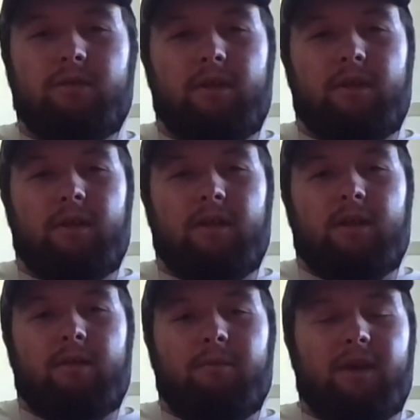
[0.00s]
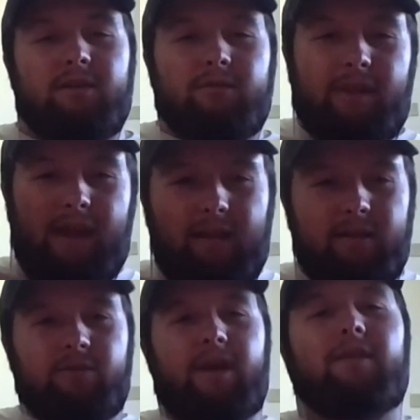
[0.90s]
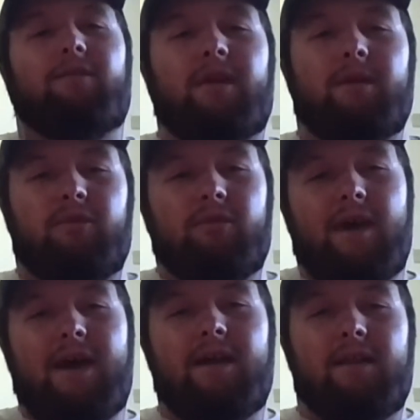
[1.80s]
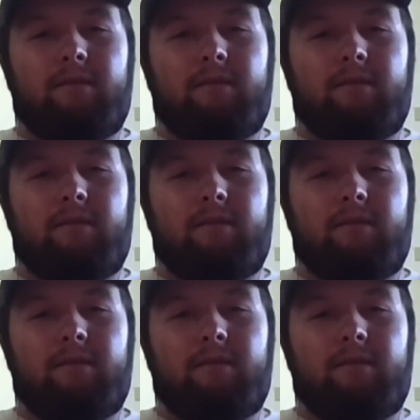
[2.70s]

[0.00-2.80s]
Right. Because with the antlers we can't fit them through that.